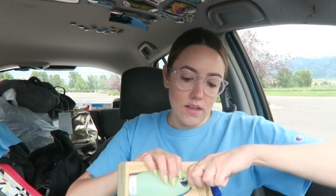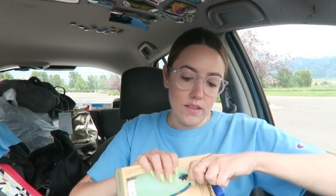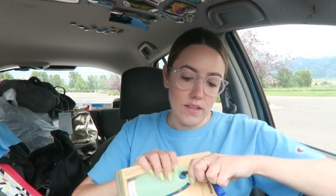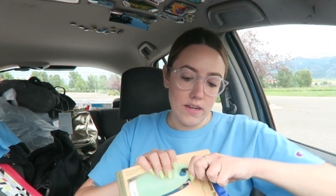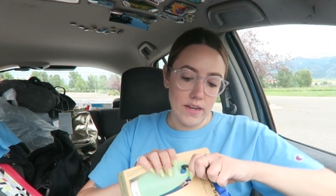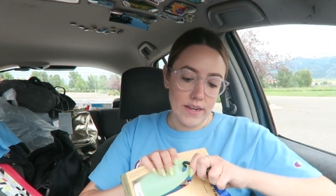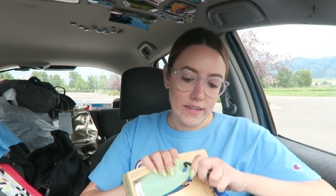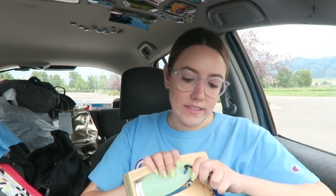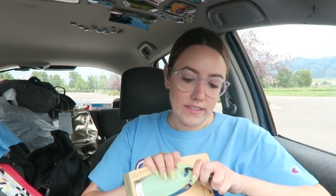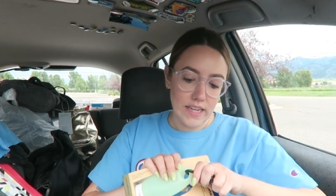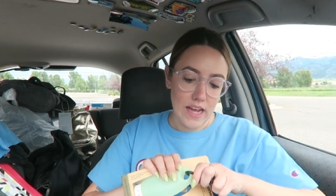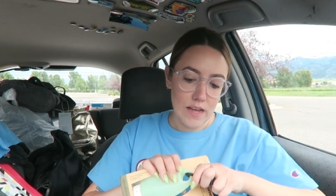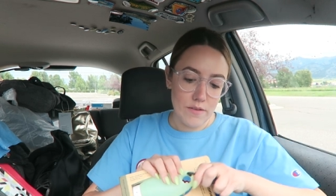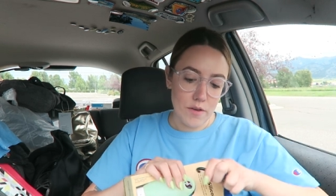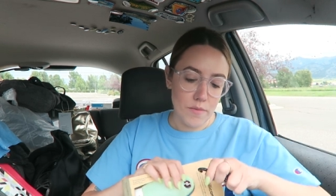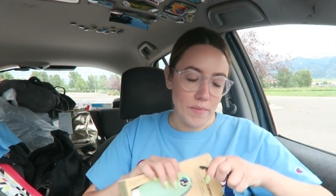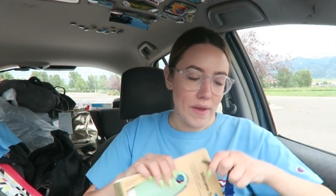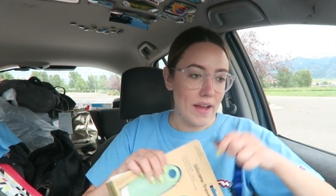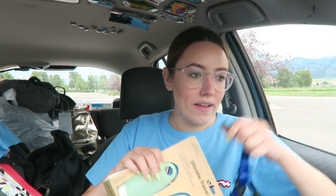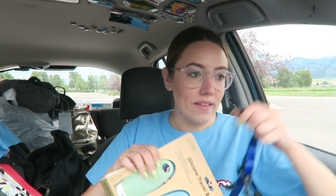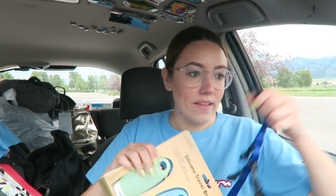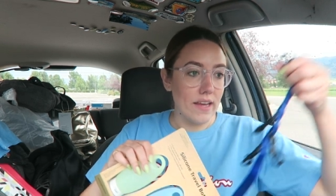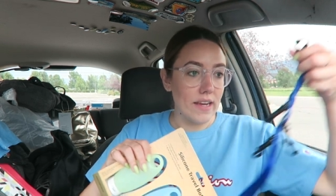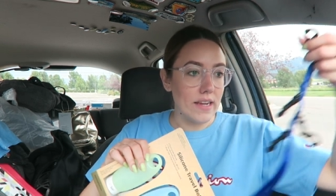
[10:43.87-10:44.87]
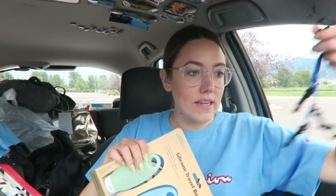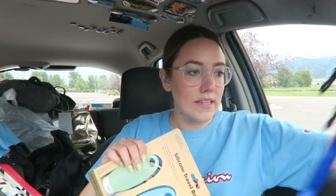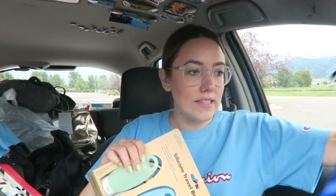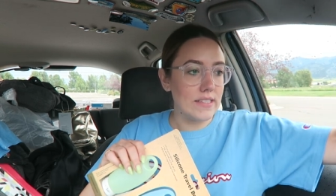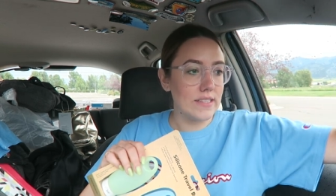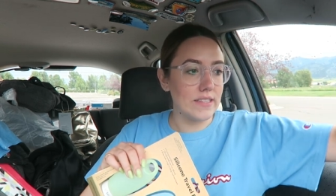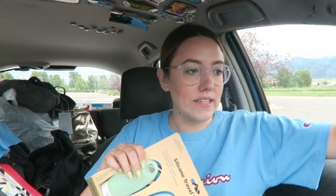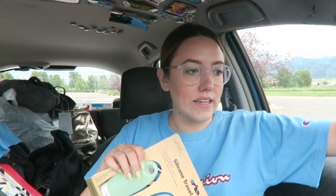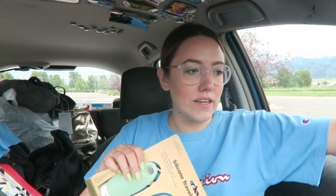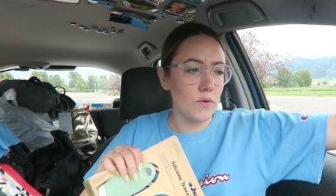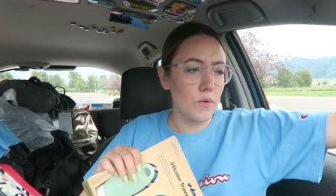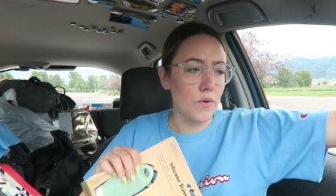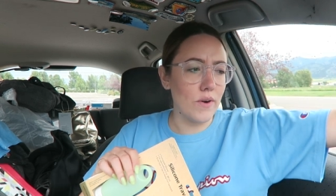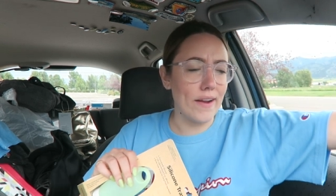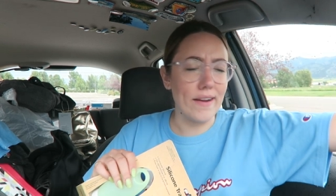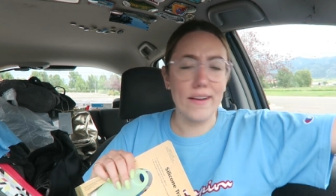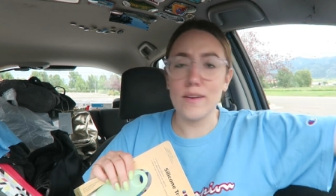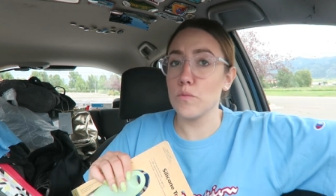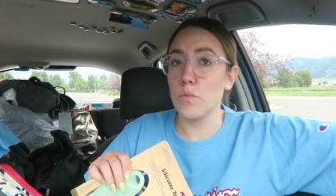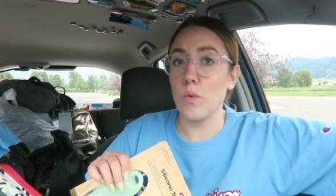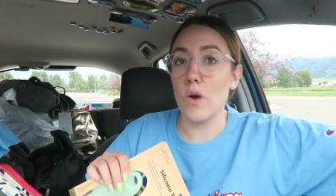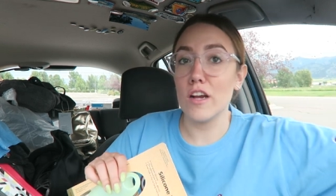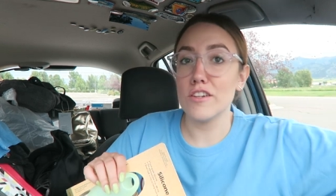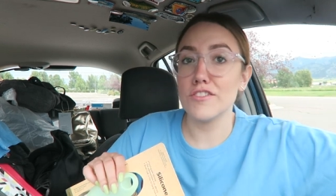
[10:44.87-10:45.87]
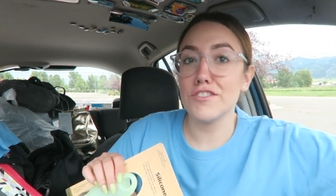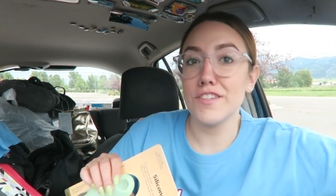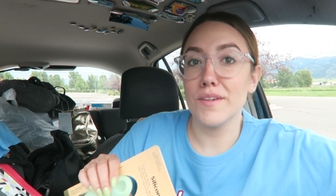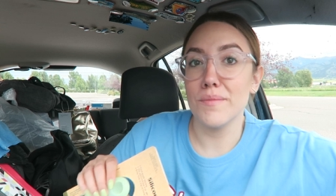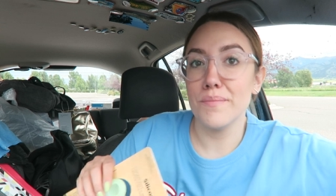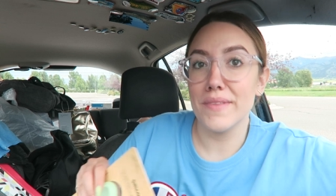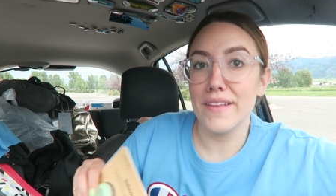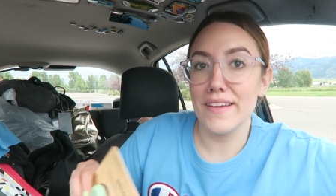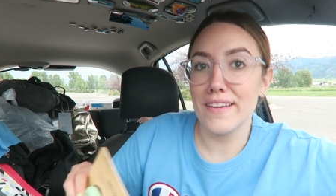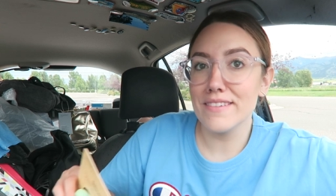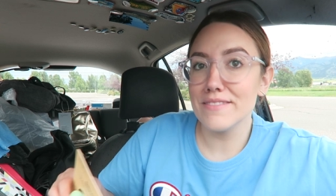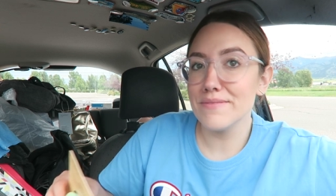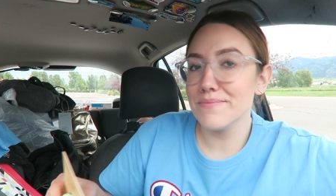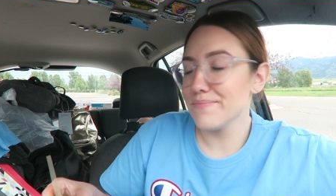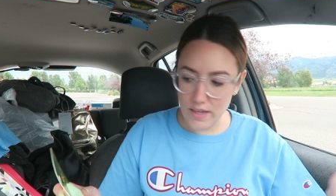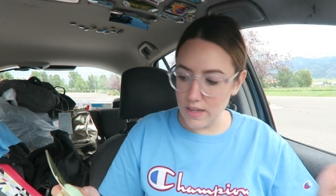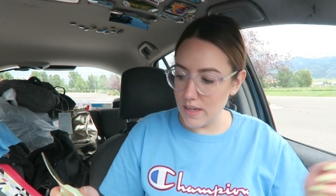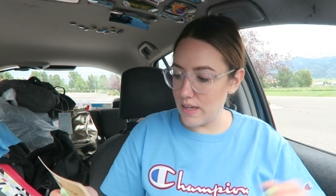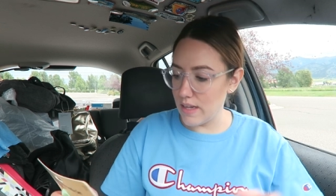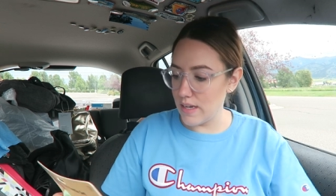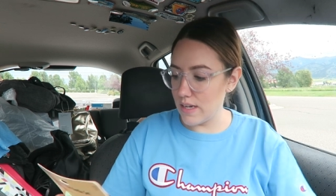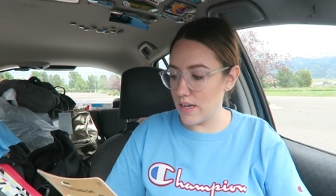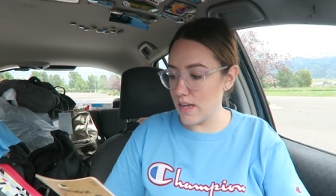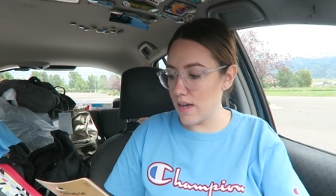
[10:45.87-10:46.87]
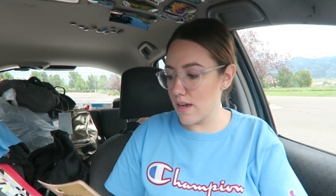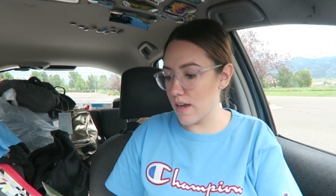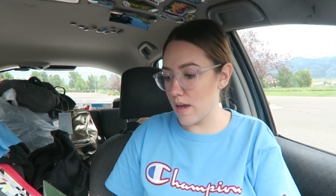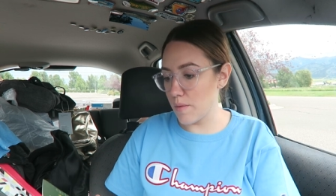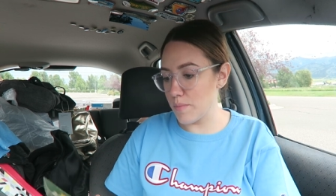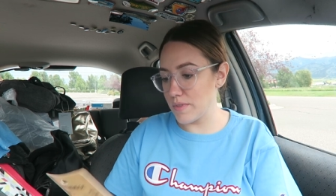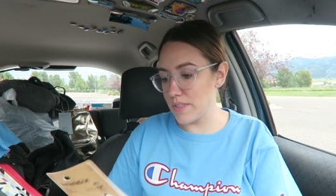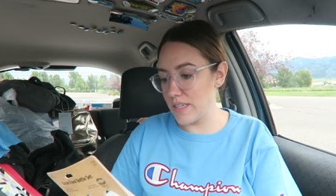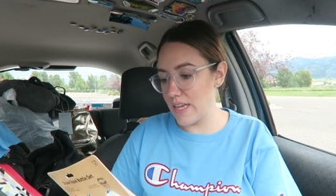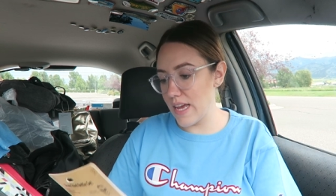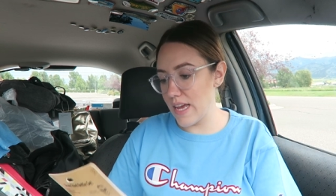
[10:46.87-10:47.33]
the next time I'm at like a sink where I could wash something in a couple